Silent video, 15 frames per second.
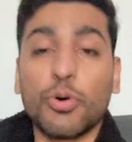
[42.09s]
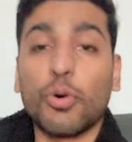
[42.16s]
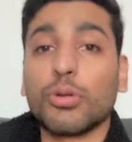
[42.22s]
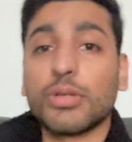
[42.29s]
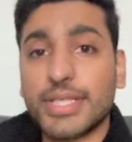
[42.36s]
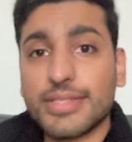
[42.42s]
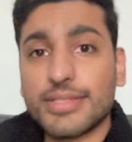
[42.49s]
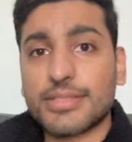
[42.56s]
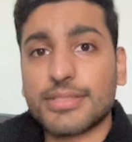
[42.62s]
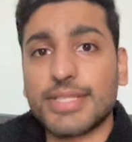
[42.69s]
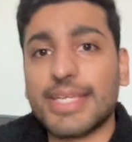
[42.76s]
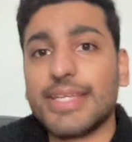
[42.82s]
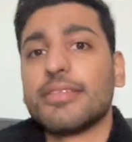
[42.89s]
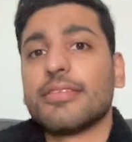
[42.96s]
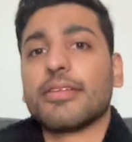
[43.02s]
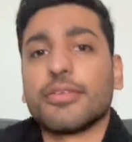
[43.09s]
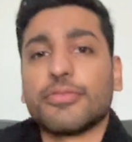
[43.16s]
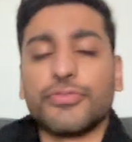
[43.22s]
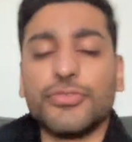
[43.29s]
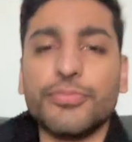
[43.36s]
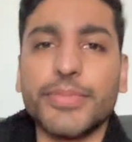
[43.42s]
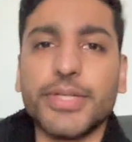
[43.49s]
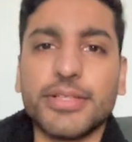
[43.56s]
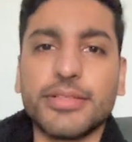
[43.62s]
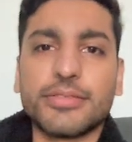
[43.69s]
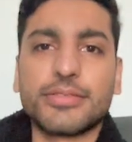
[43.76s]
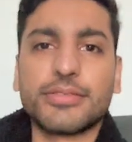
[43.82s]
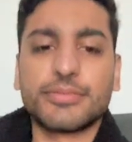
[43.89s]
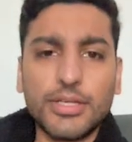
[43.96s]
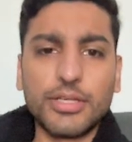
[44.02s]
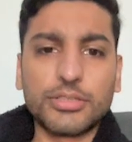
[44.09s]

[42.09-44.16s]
All this in a few minutes.